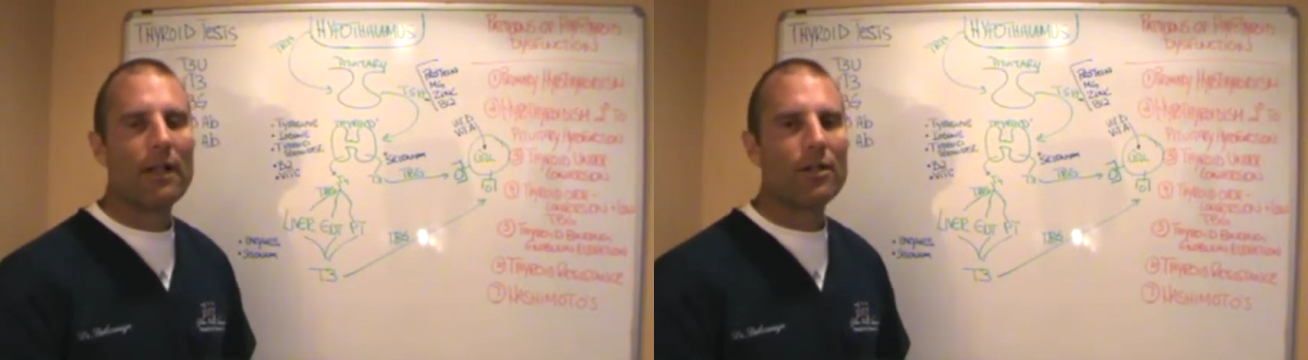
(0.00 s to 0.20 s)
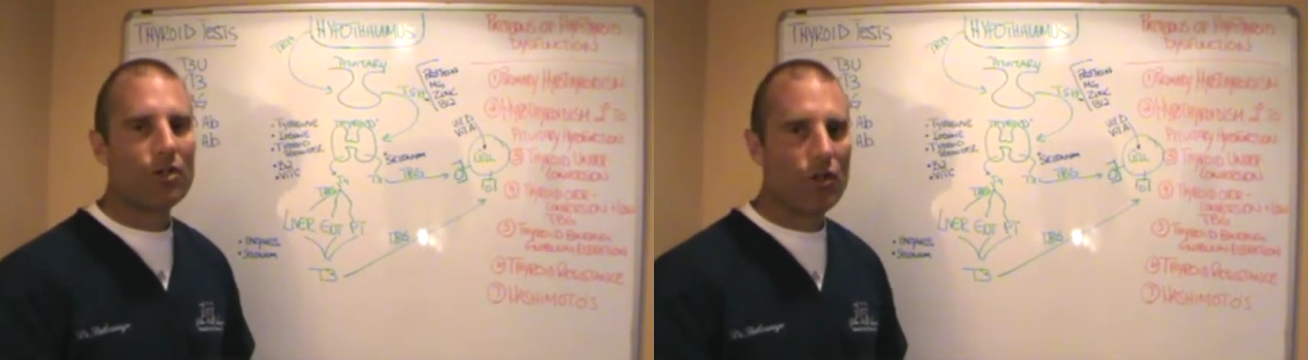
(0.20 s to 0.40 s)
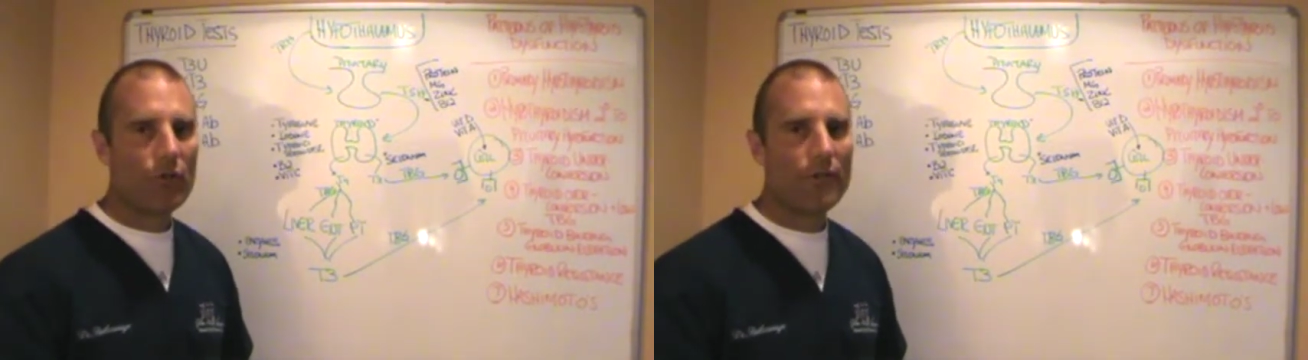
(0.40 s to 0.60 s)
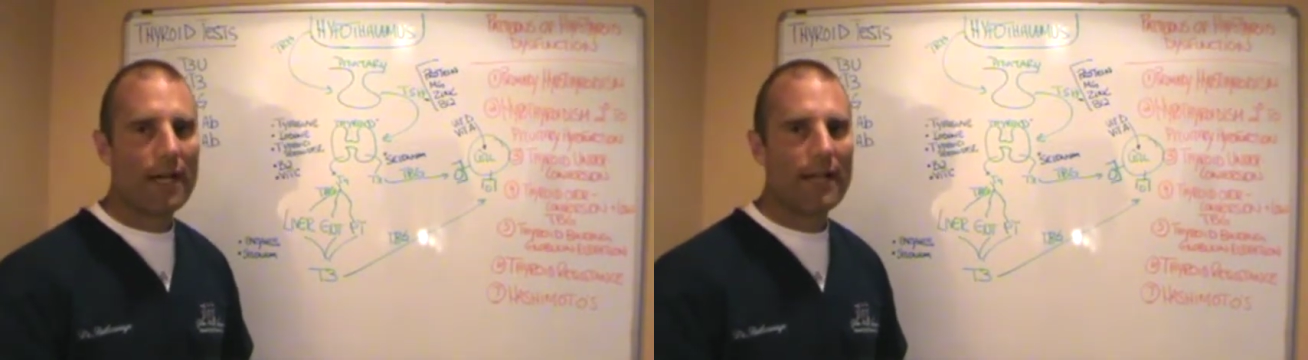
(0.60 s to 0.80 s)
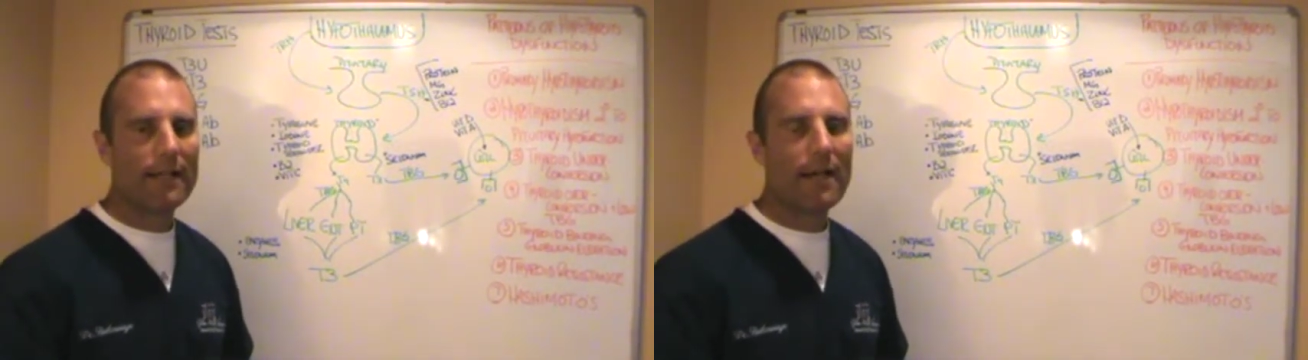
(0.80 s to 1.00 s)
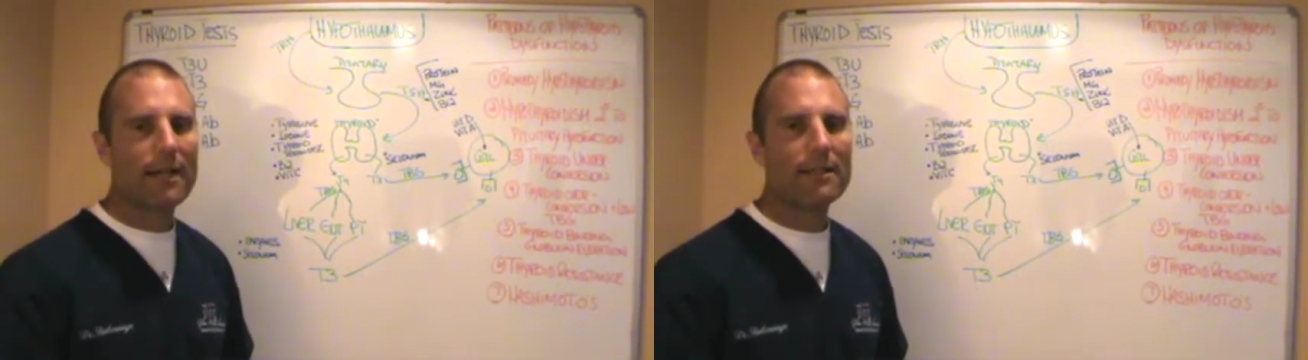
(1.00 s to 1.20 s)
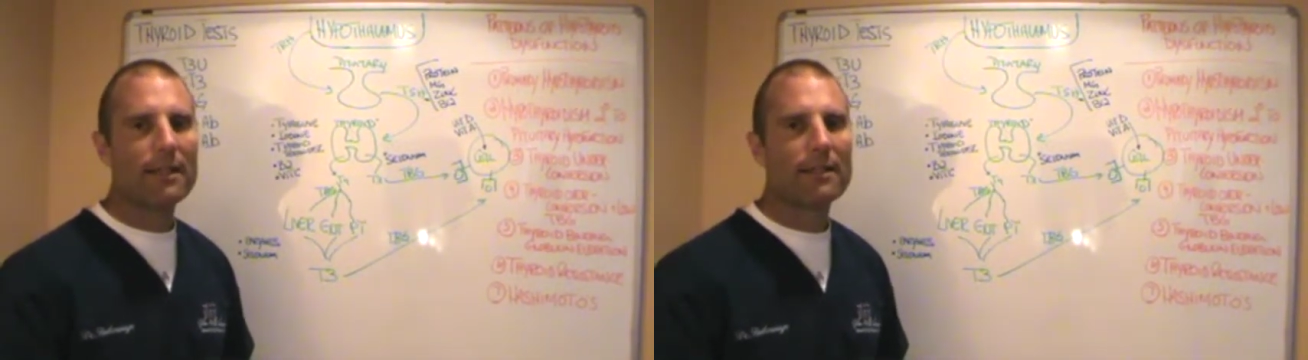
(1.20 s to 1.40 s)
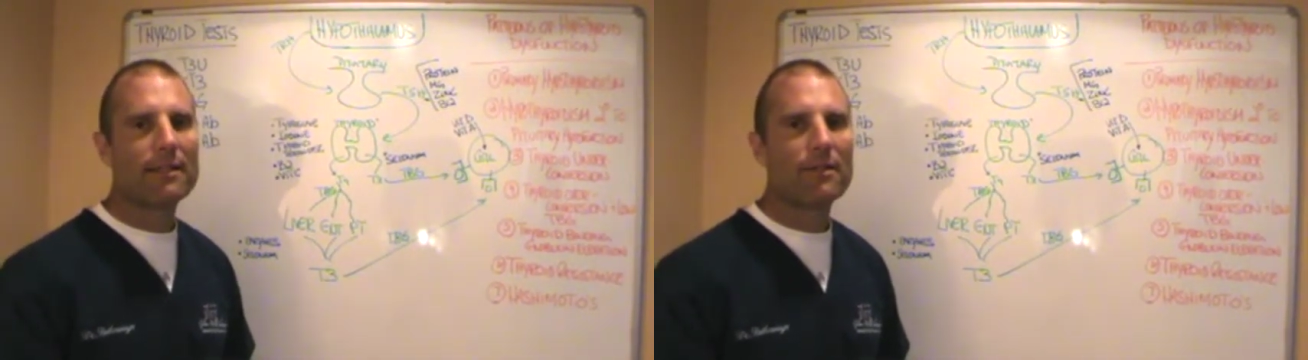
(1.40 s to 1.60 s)
and Genova
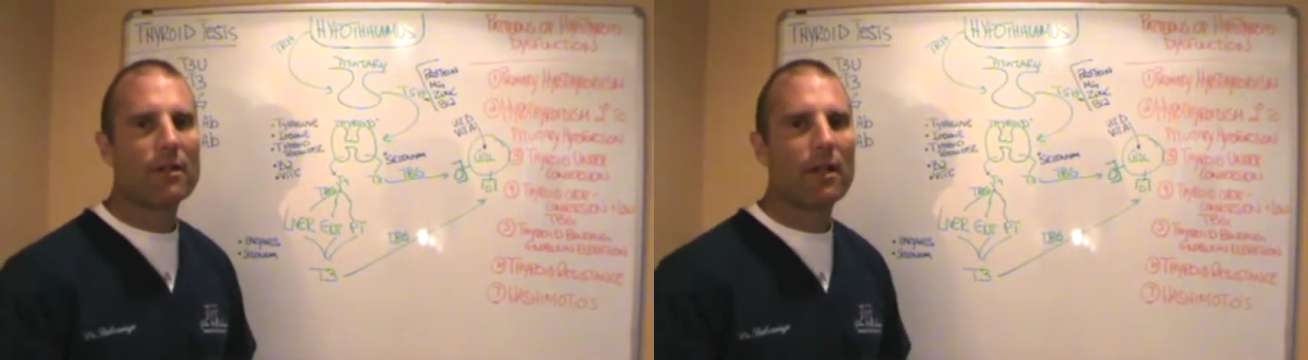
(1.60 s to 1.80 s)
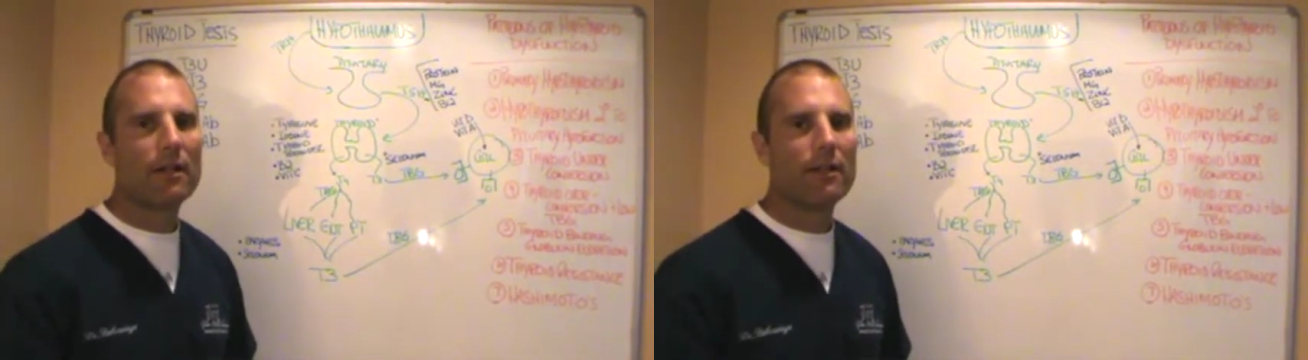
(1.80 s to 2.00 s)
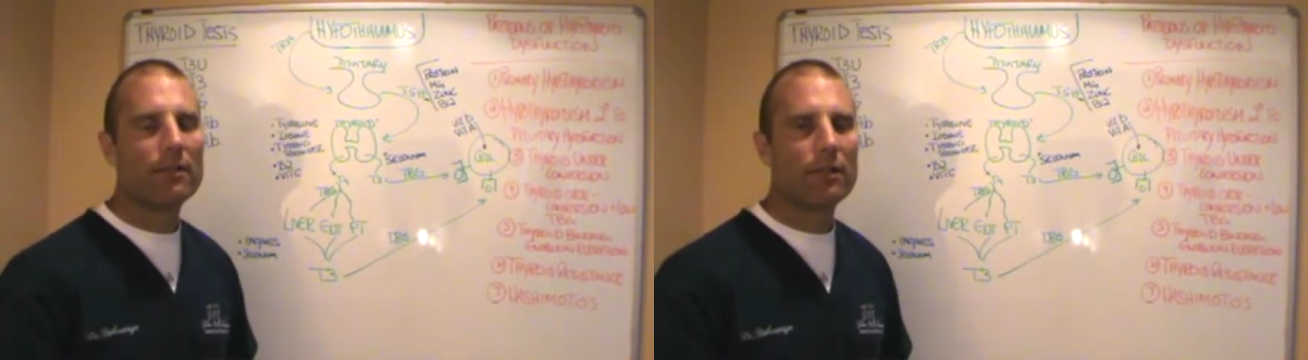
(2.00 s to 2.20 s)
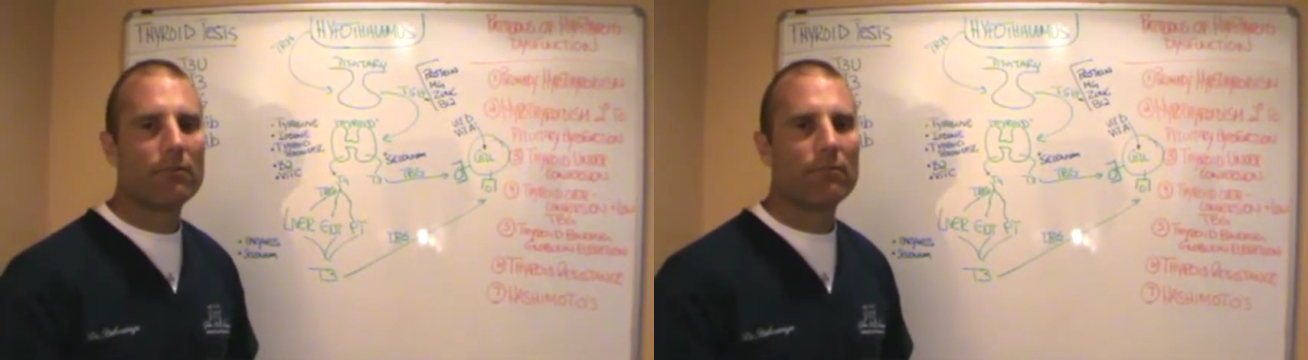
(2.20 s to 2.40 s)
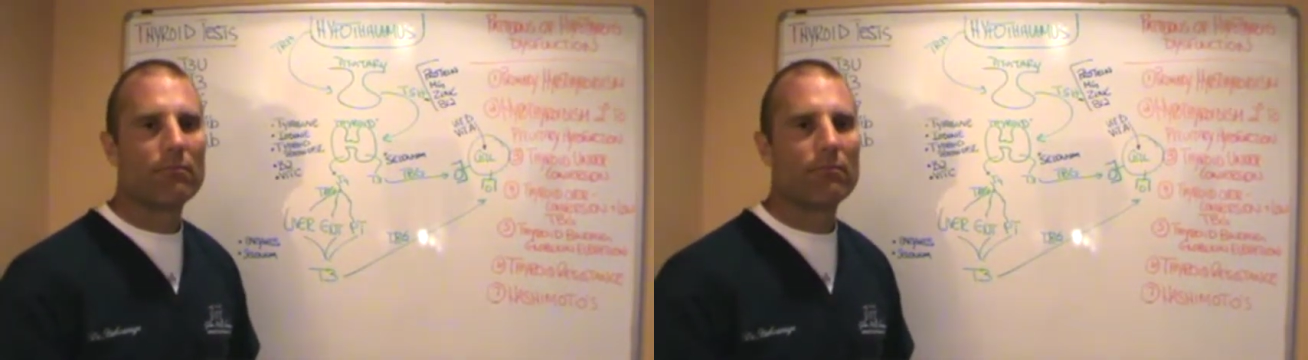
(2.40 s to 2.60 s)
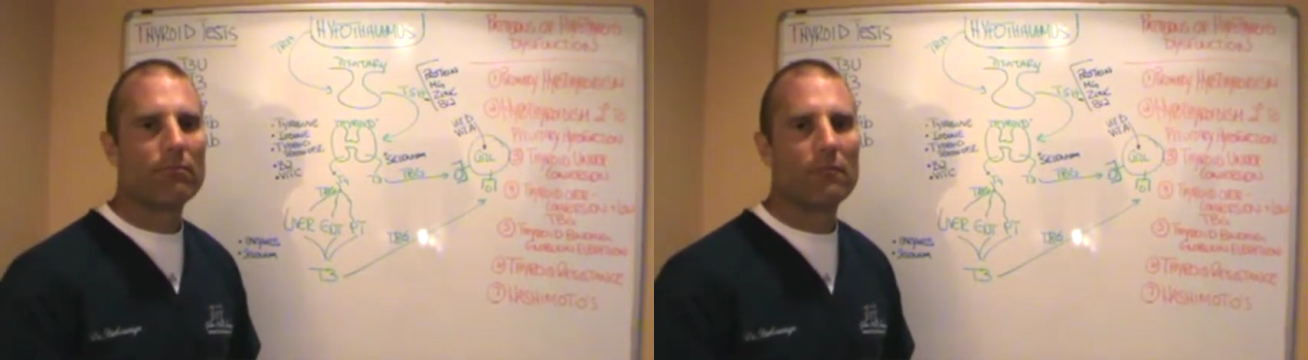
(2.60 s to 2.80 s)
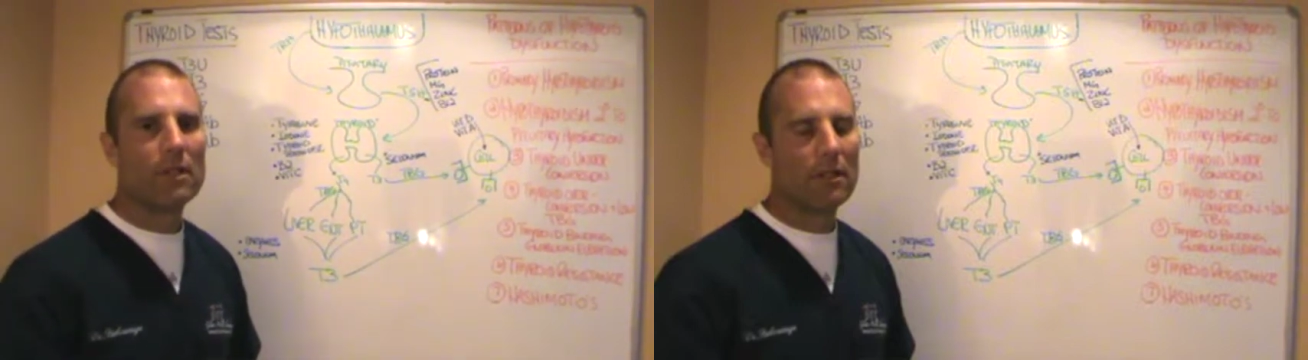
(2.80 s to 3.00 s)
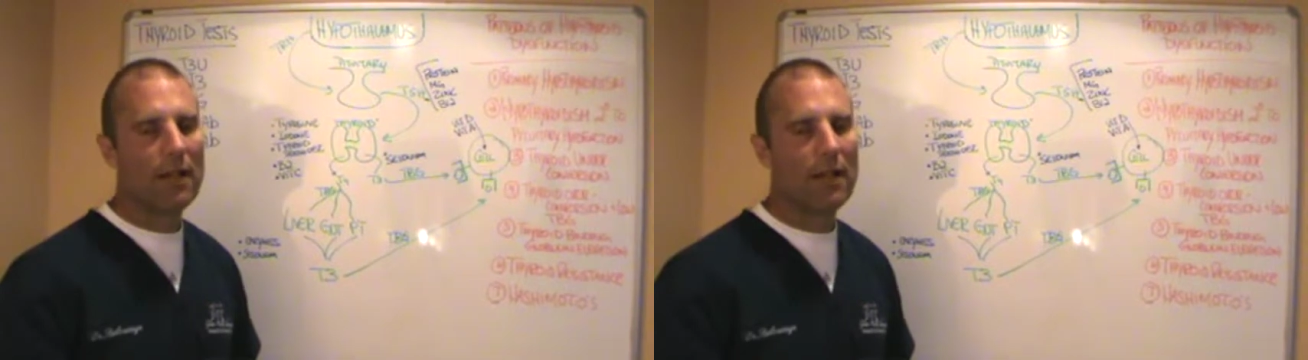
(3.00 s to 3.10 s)
Diagnostics is a